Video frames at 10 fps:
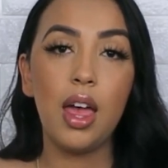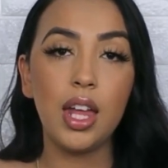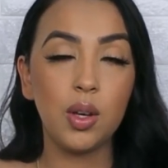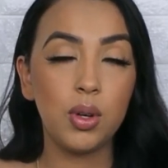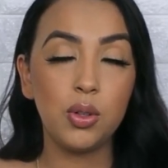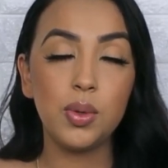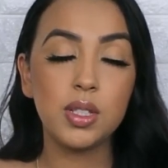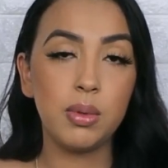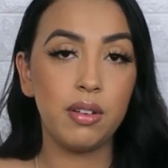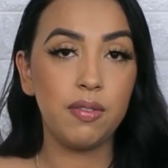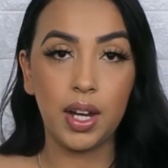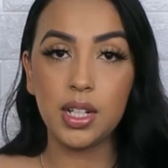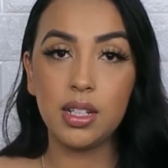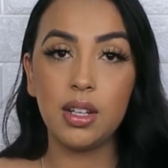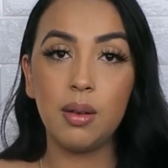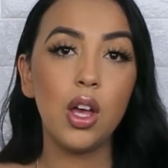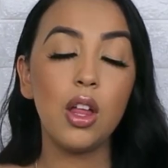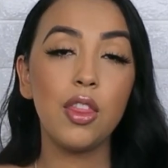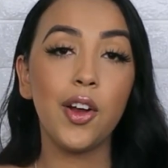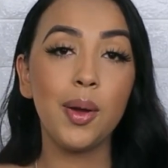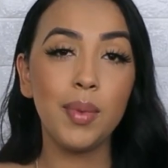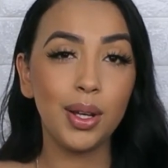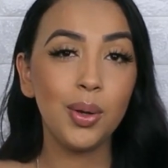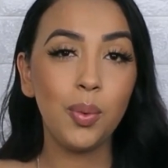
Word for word: anyone who has been affected. There are many